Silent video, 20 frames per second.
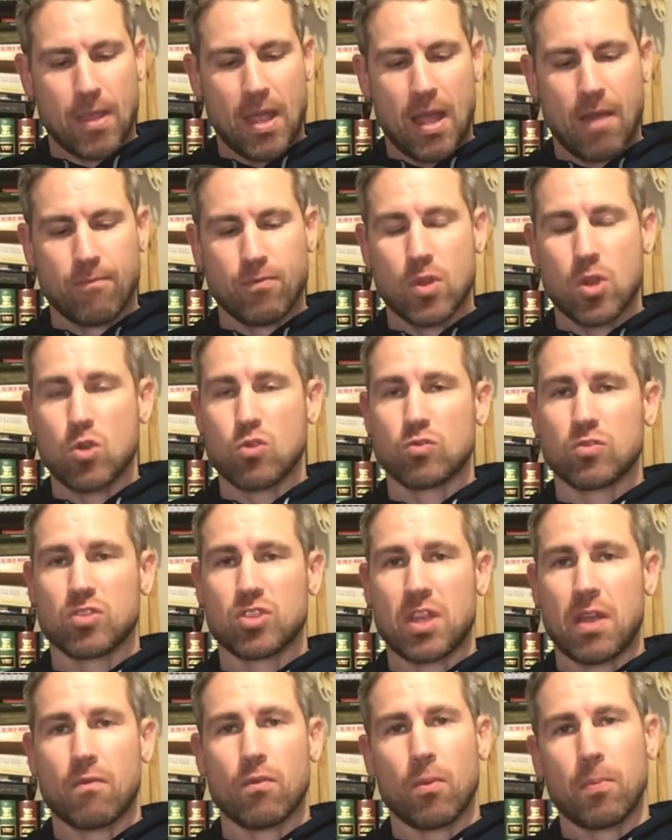I've known
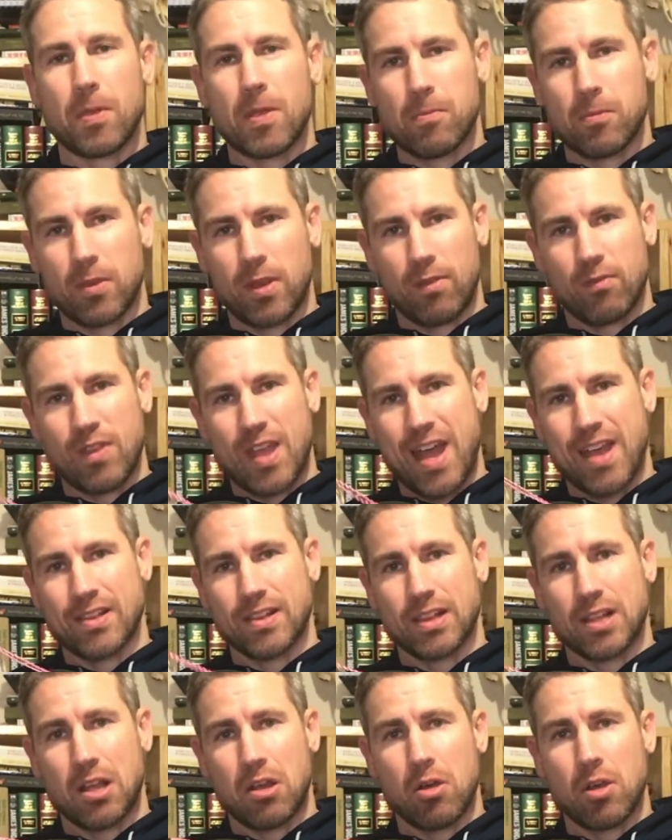several people that have
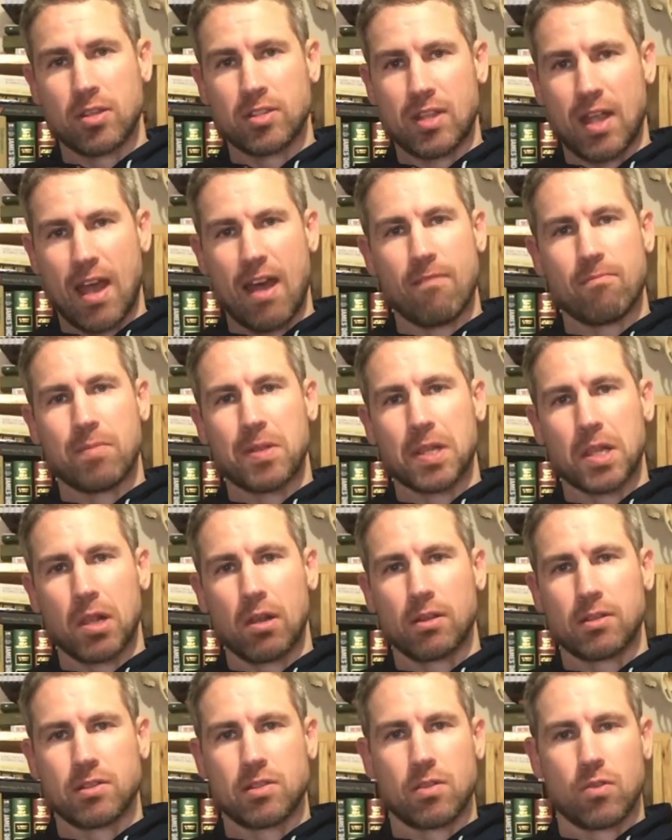gotten lost. I've been
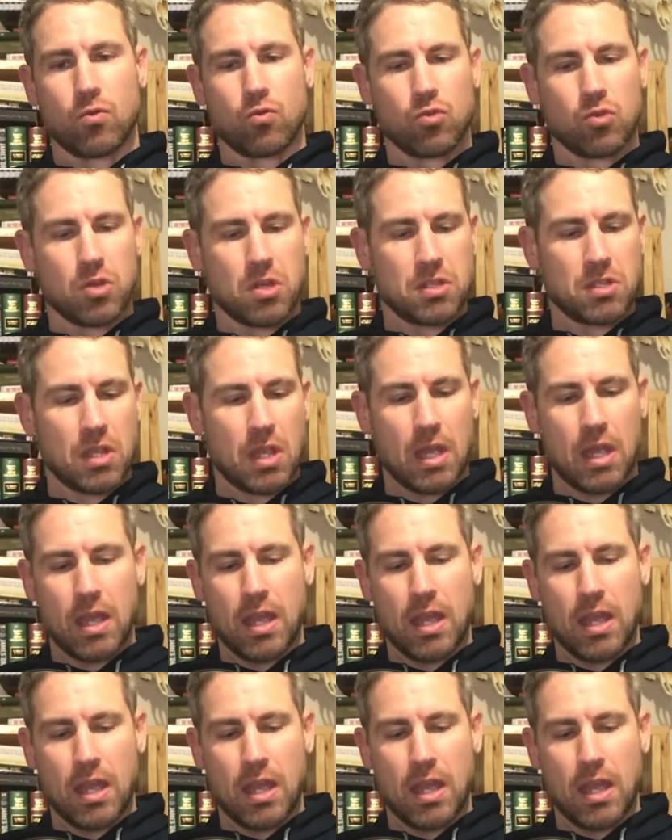lost in the woods.